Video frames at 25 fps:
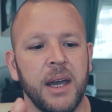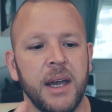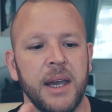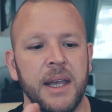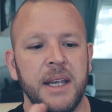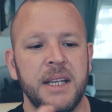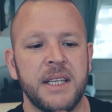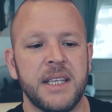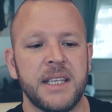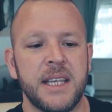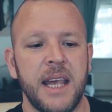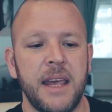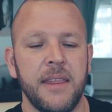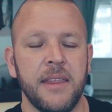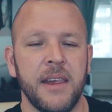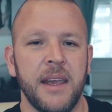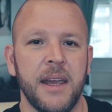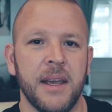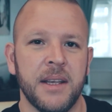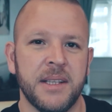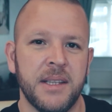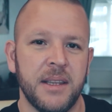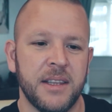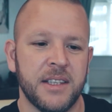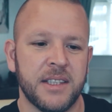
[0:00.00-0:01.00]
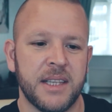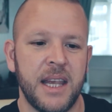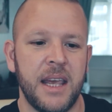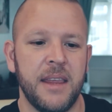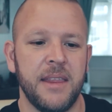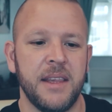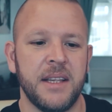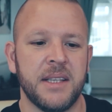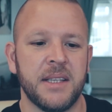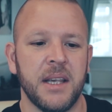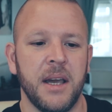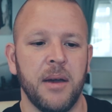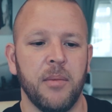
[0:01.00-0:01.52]
is set
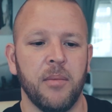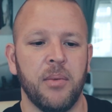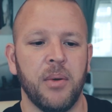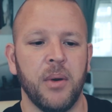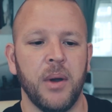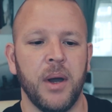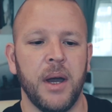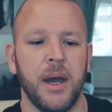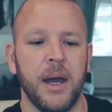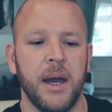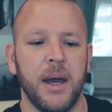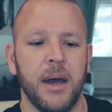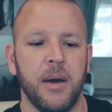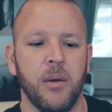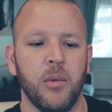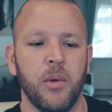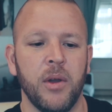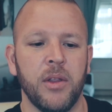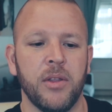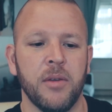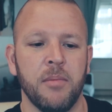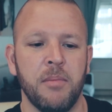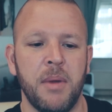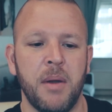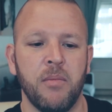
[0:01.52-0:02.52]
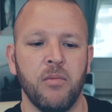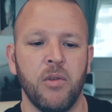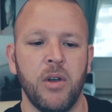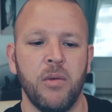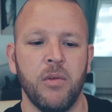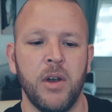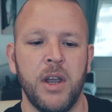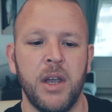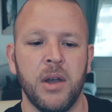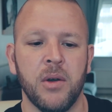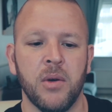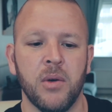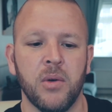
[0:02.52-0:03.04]
this up with the memory
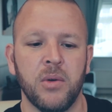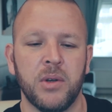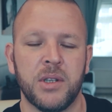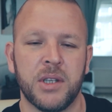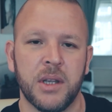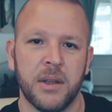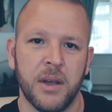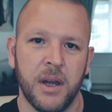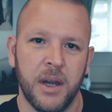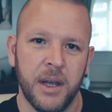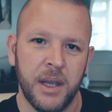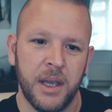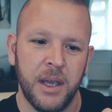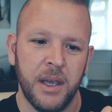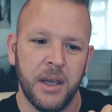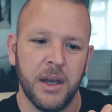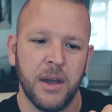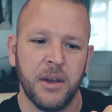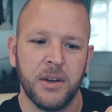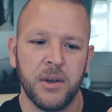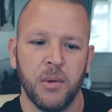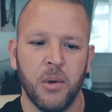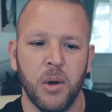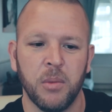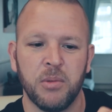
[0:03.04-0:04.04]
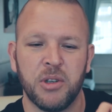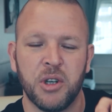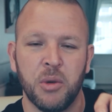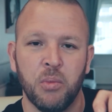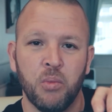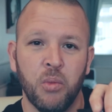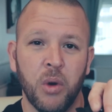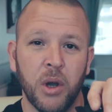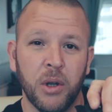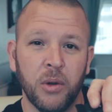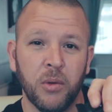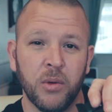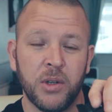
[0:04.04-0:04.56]
recall so that I can go to option
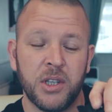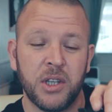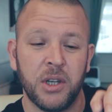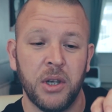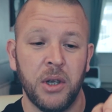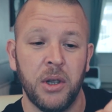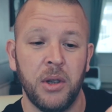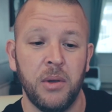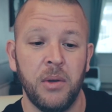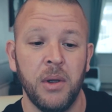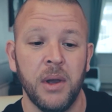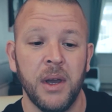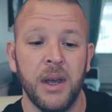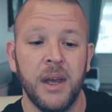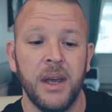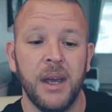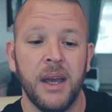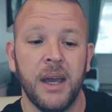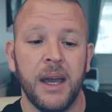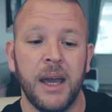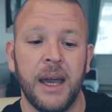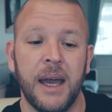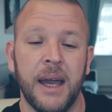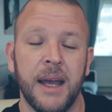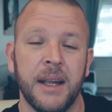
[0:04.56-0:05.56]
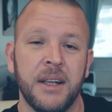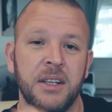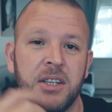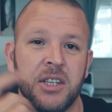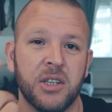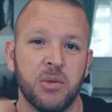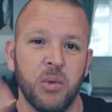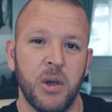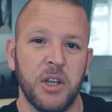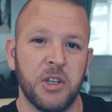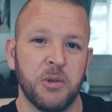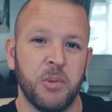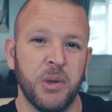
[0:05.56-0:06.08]
1 or 2 and
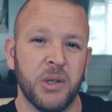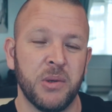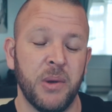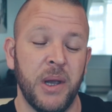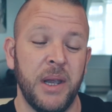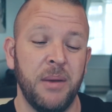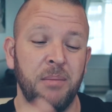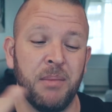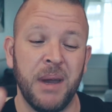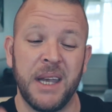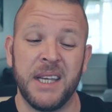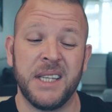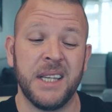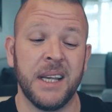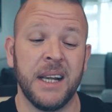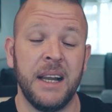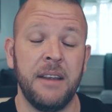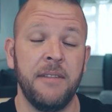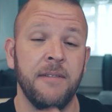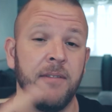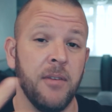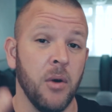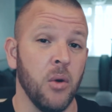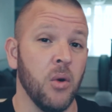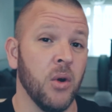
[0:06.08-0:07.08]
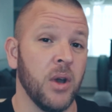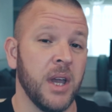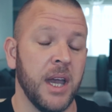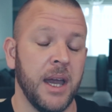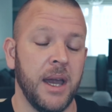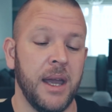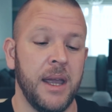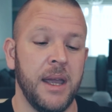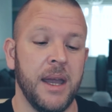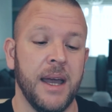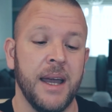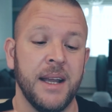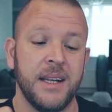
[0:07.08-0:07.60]
switch between basically
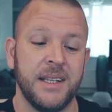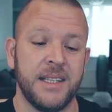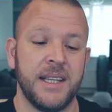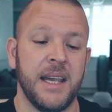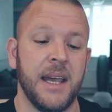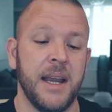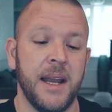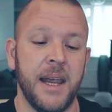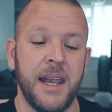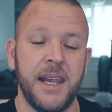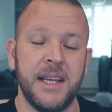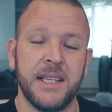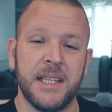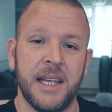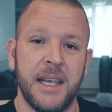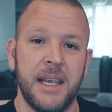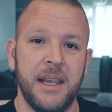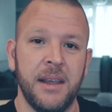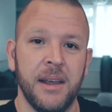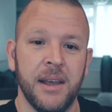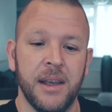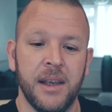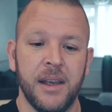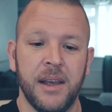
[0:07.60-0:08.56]
4K and 1080